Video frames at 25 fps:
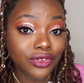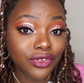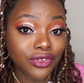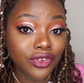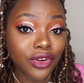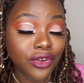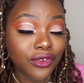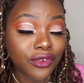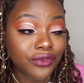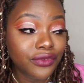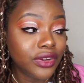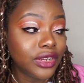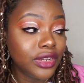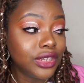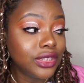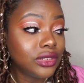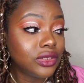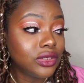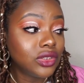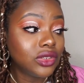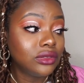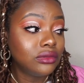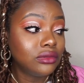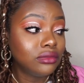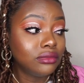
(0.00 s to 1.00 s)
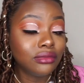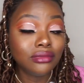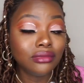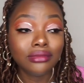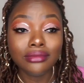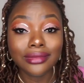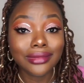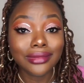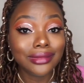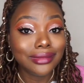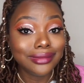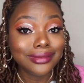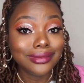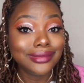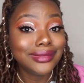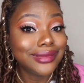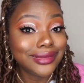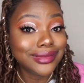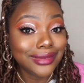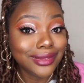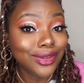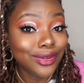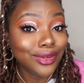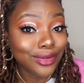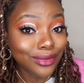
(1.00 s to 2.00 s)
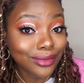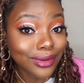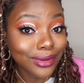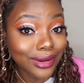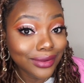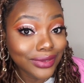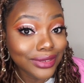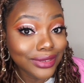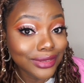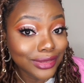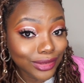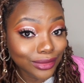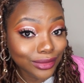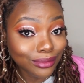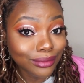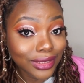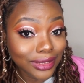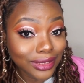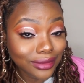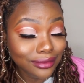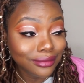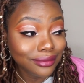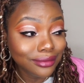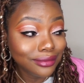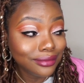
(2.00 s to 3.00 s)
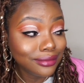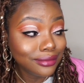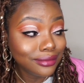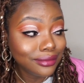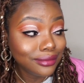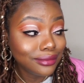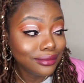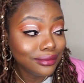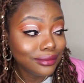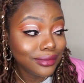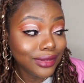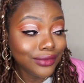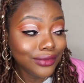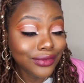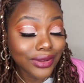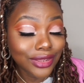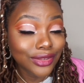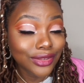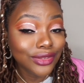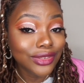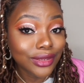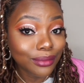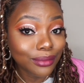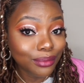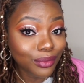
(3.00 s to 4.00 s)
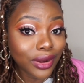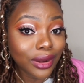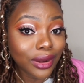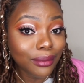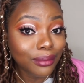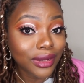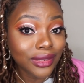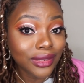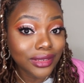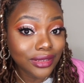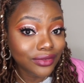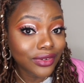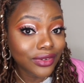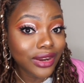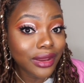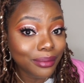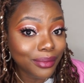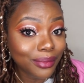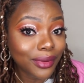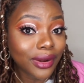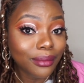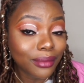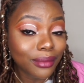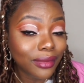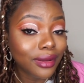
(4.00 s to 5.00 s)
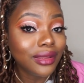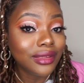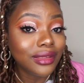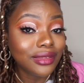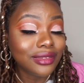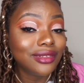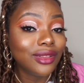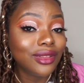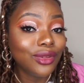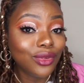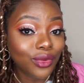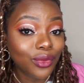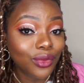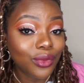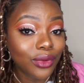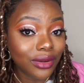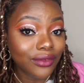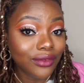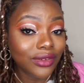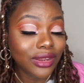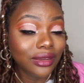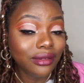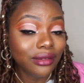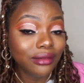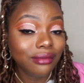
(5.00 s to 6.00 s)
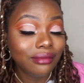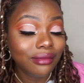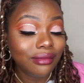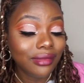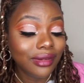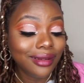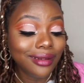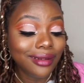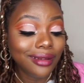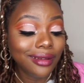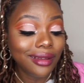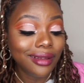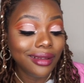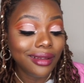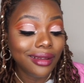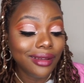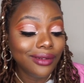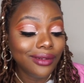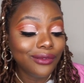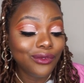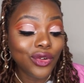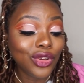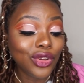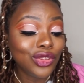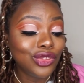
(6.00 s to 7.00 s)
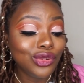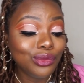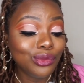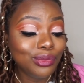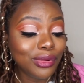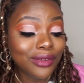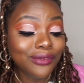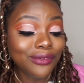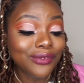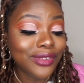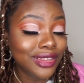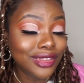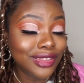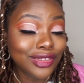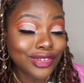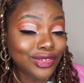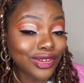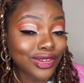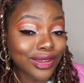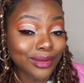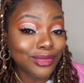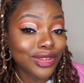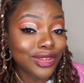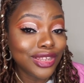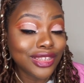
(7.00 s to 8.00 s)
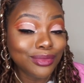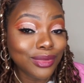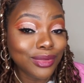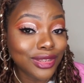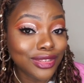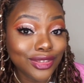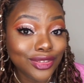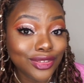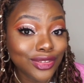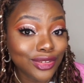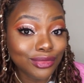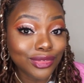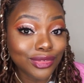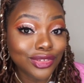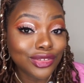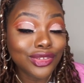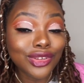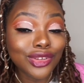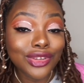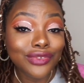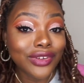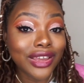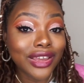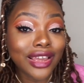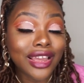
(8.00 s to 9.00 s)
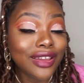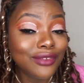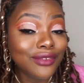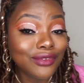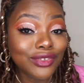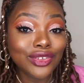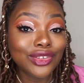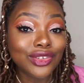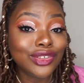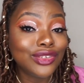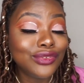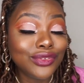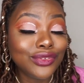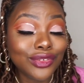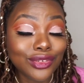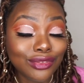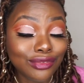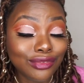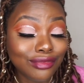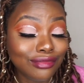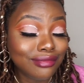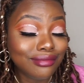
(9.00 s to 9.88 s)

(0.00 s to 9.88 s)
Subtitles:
coverage. It's long wearing to me. If I use a primer, the right primer, is long wearing. For a £2 foundation, I'm not expecting too much. So if I can use it for